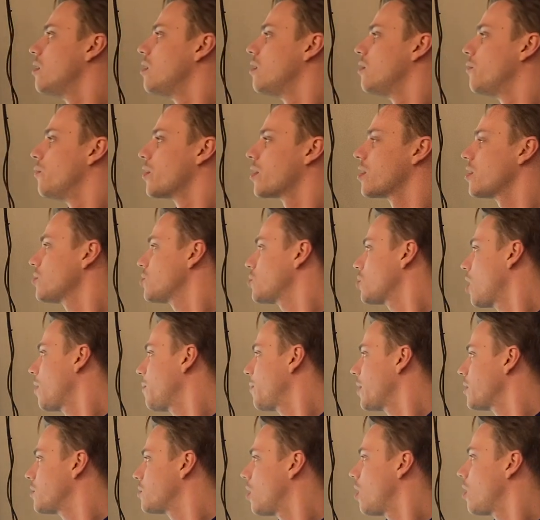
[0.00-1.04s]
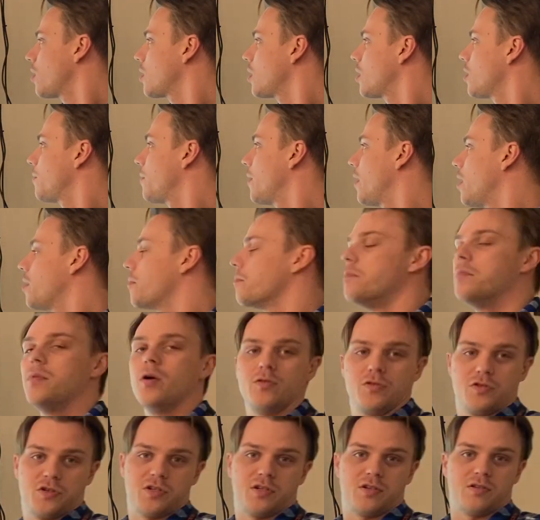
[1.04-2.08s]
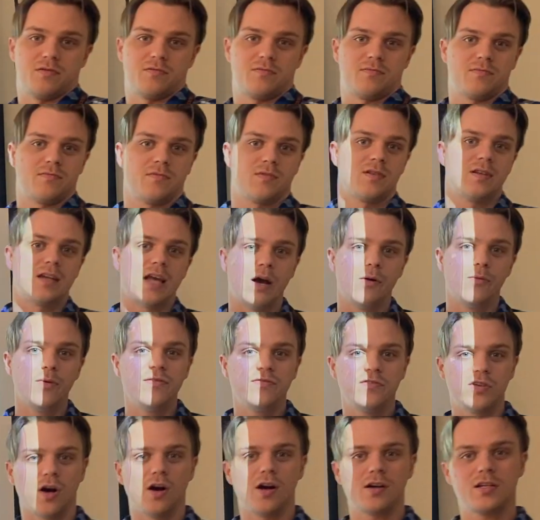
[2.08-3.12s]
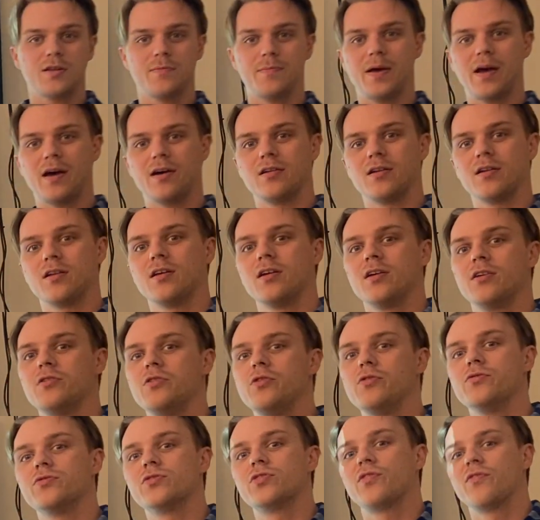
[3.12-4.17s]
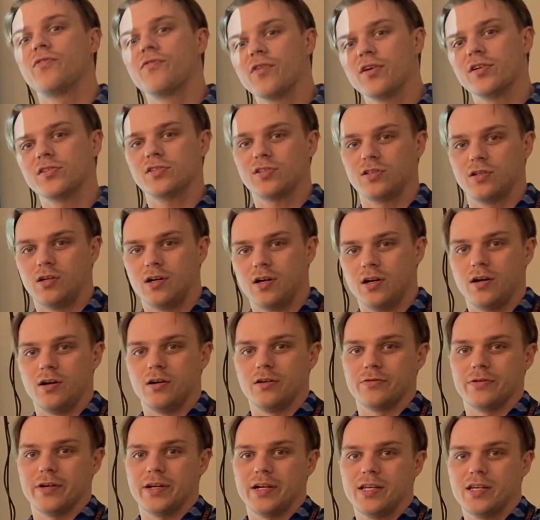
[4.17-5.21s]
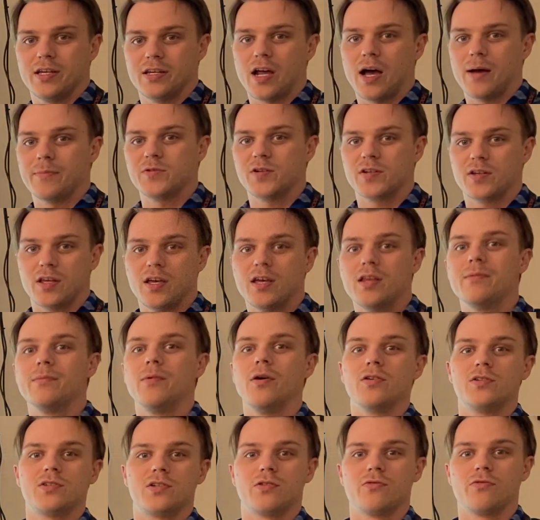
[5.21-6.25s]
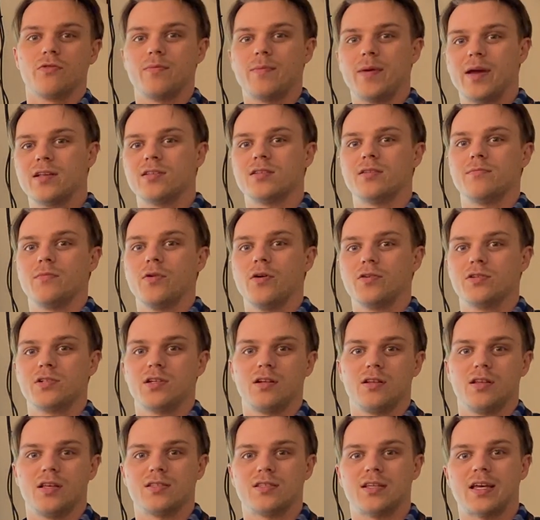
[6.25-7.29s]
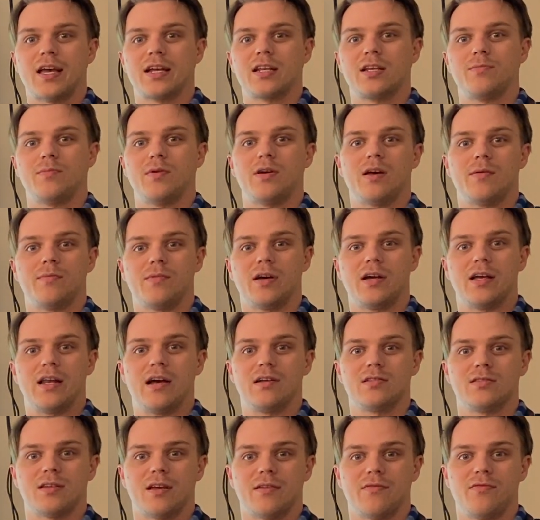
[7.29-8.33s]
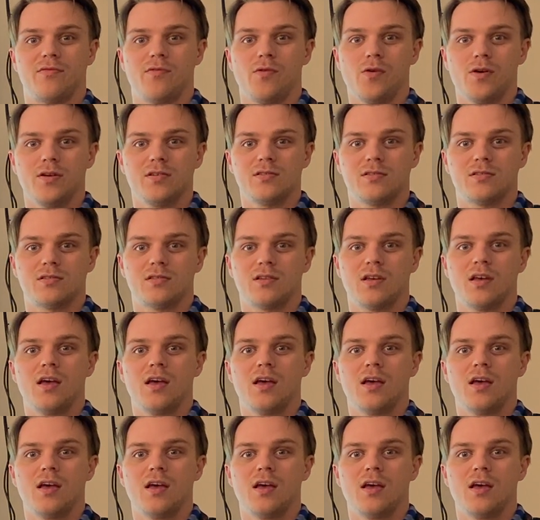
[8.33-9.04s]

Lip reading: we're going to start by talking about motion. Now, we've talked about Newton's first law already: an object in motion remains in motion unless acted upon by an outside force.